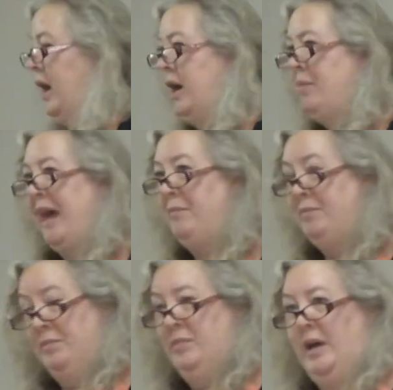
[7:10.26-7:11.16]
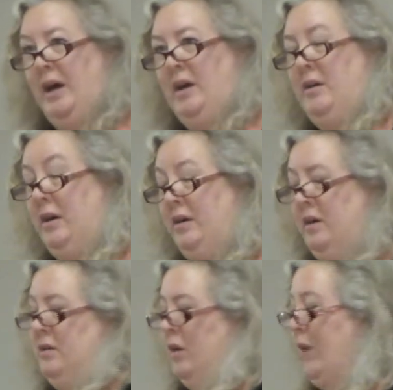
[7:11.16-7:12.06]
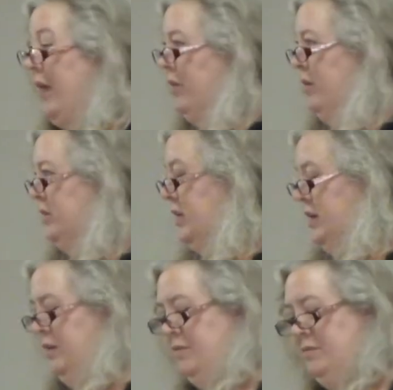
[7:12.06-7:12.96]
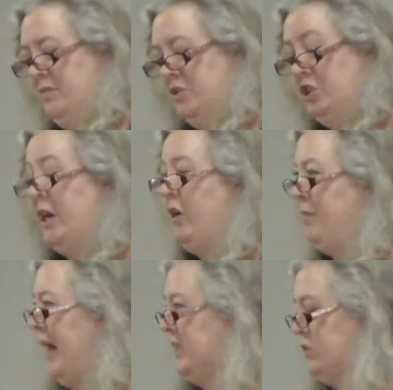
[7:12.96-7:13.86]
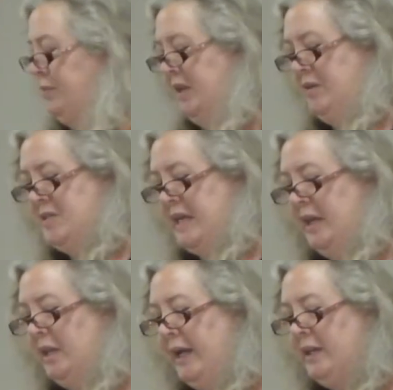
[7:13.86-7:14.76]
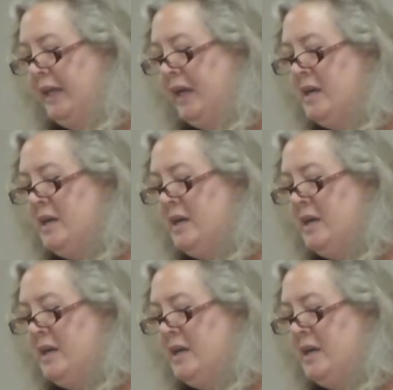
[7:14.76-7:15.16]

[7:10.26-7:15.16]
had a rather checkered past, would be saying it lightly,